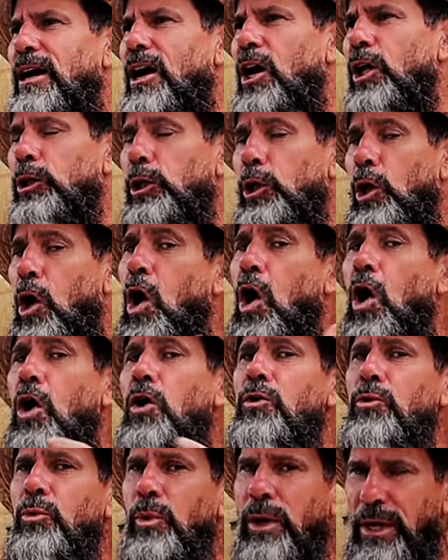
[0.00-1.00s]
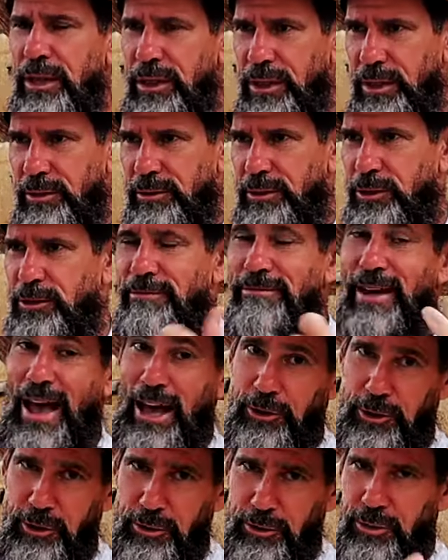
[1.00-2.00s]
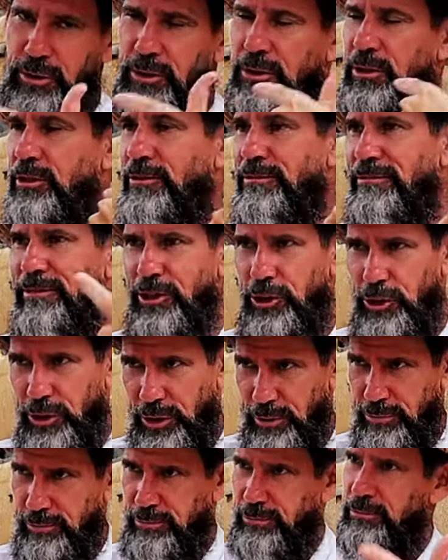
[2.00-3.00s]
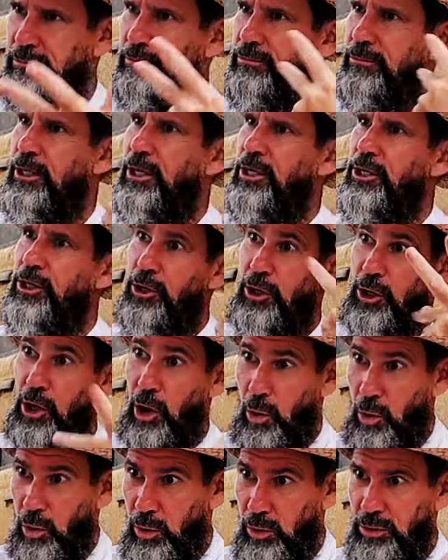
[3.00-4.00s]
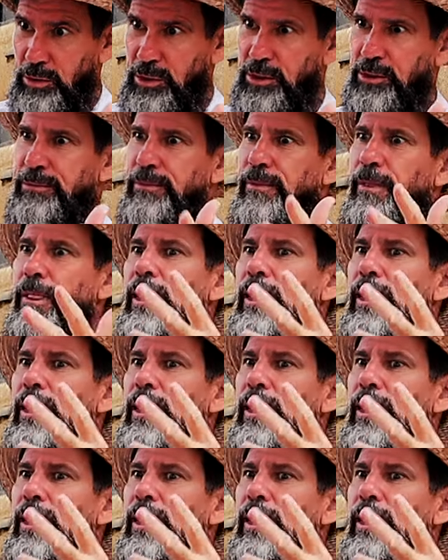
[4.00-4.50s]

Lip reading: along with your values, your vision, your goals,